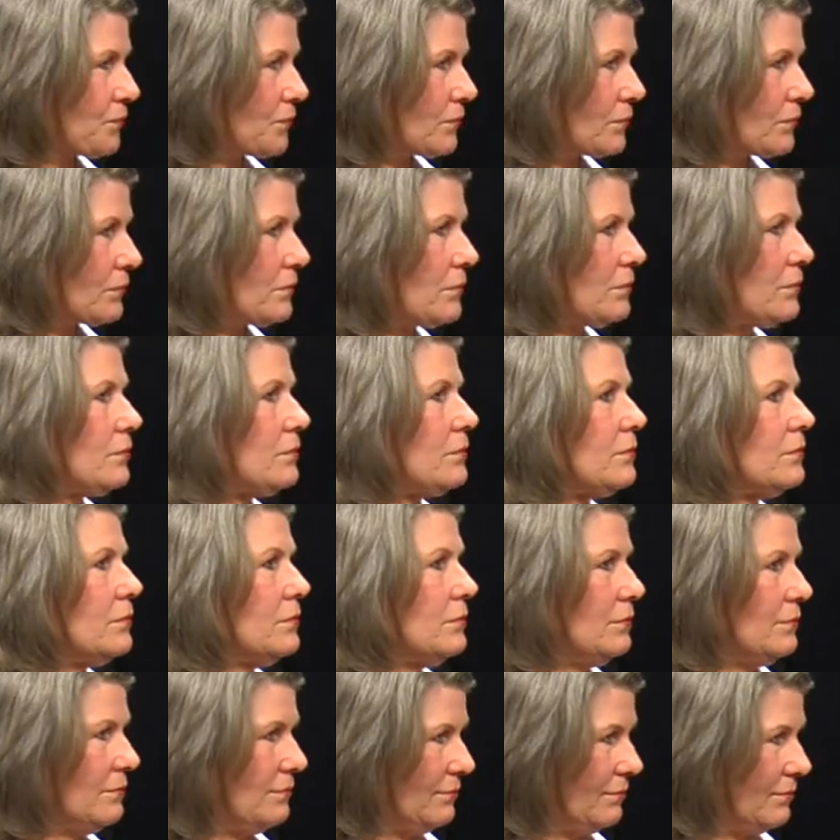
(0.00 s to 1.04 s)

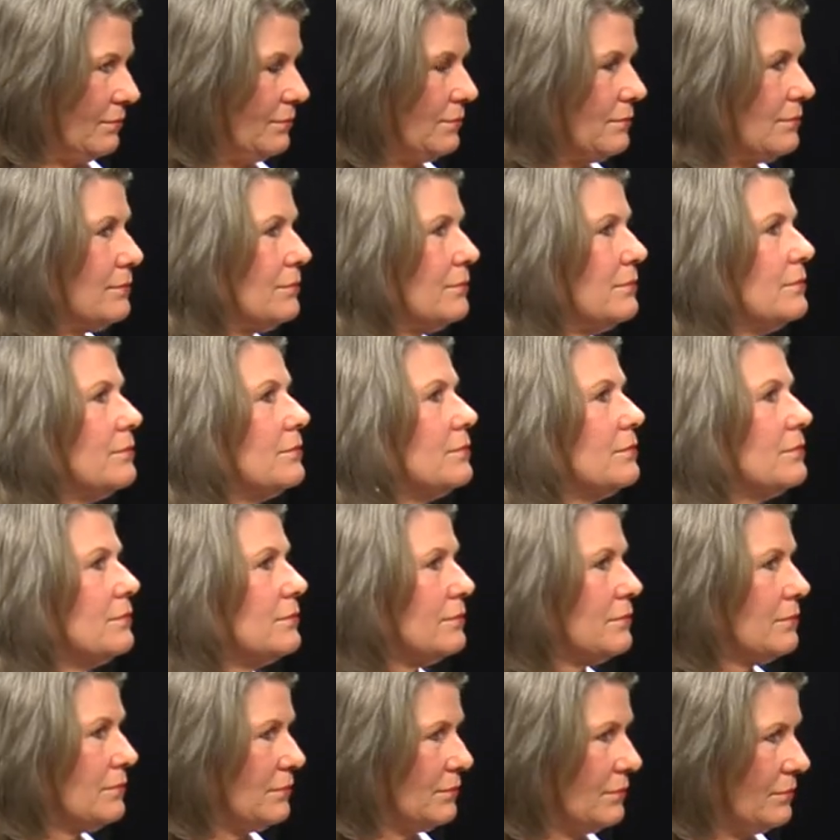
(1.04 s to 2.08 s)

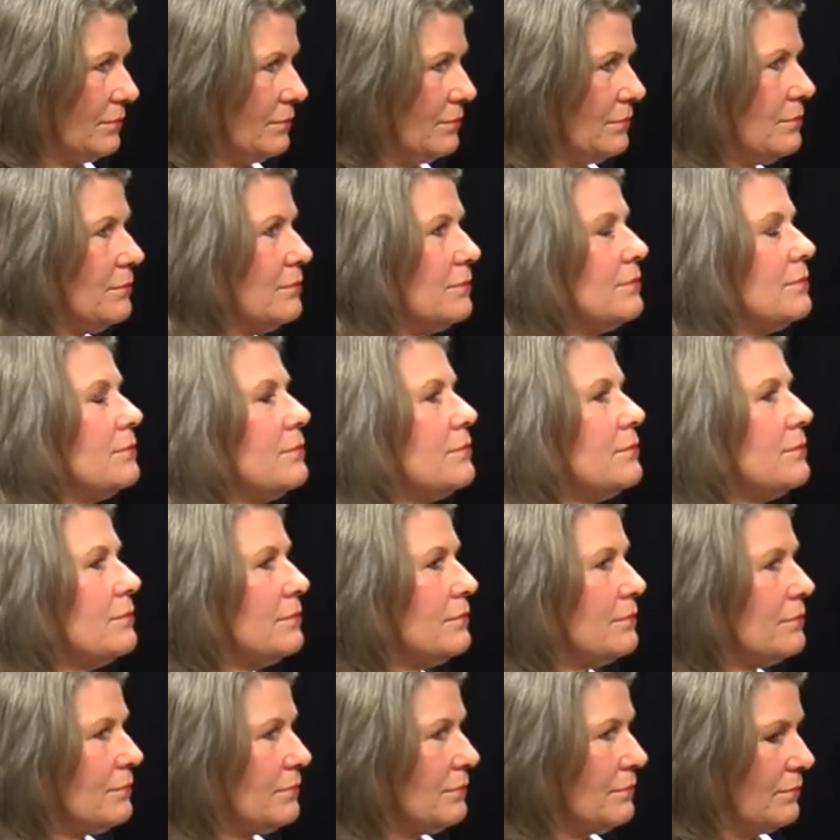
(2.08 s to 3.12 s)

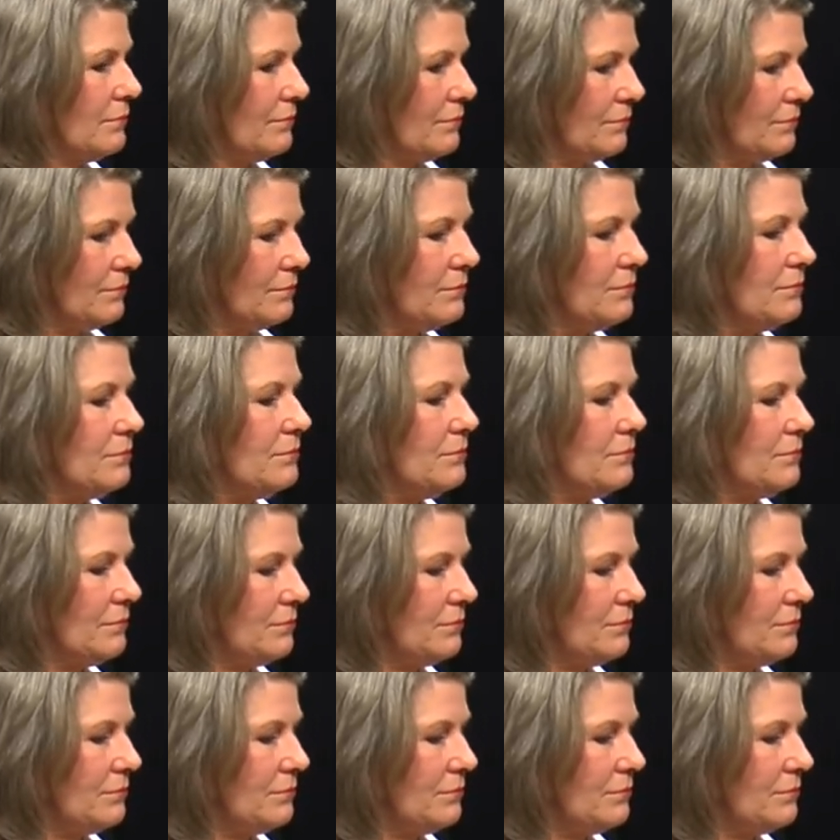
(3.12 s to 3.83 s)
The person shown says nothing.